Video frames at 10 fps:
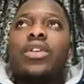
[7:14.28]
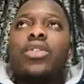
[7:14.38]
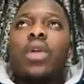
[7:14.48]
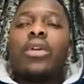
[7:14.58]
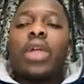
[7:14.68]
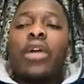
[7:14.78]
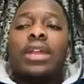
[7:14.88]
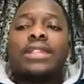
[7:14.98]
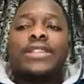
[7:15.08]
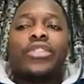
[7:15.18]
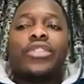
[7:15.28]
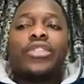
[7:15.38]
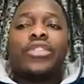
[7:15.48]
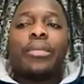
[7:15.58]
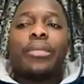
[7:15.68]
collecting fuel from
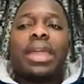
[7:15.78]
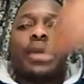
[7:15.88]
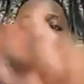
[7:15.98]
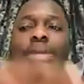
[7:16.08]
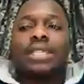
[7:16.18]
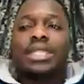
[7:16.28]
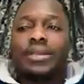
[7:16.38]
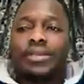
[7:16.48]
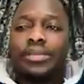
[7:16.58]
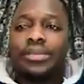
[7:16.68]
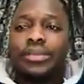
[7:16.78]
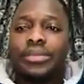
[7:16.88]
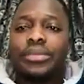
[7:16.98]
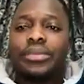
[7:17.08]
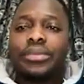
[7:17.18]
NNPC.
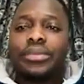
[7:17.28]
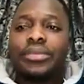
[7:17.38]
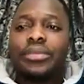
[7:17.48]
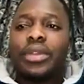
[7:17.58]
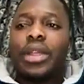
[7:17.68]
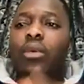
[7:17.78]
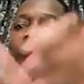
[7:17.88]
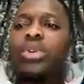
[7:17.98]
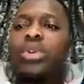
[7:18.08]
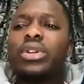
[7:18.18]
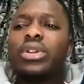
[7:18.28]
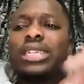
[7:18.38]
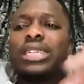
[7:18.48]
Why holding it?